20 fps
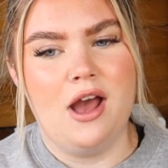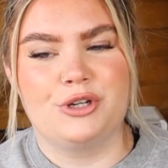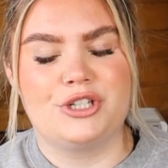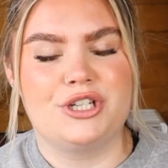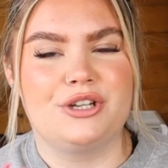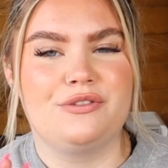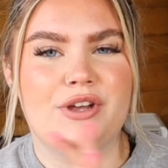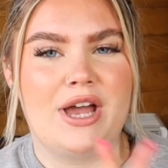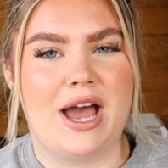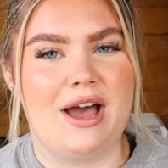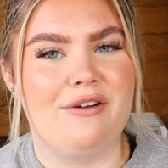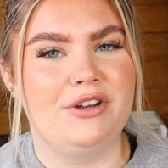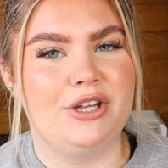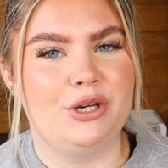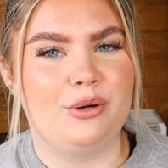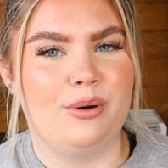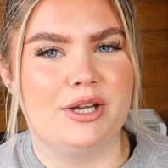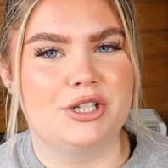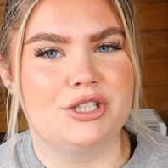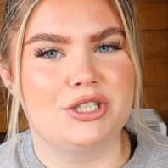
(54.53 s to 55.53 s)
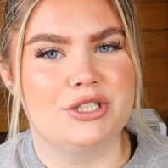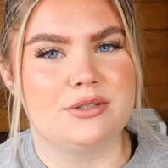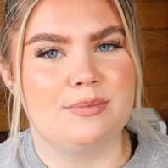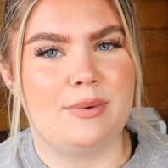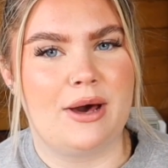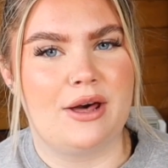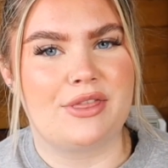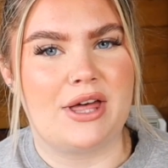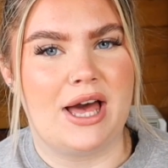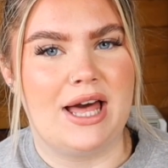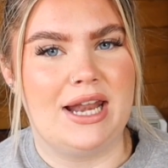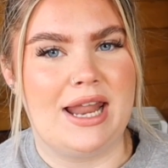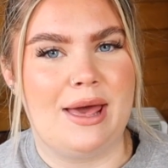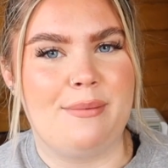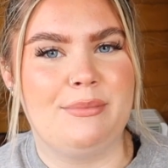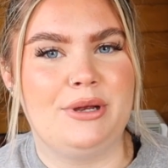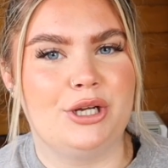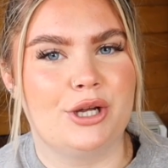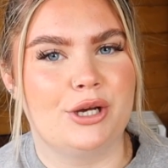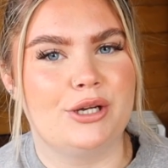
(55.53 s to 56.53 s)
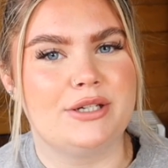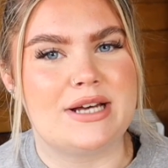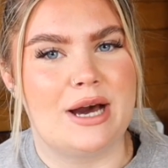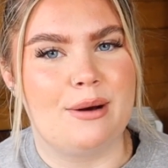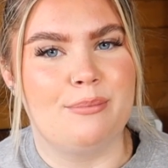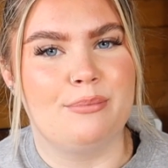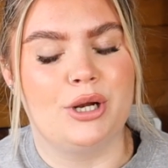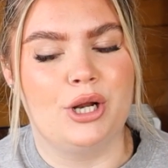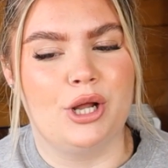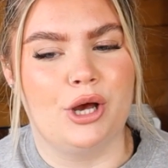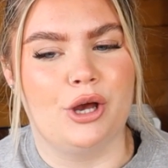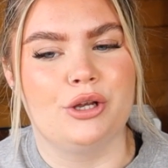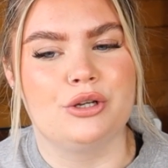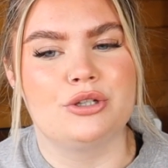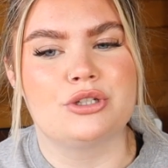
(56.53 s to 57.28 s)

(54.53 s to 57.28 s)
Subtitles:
which if you have any questions about that, let me know down below.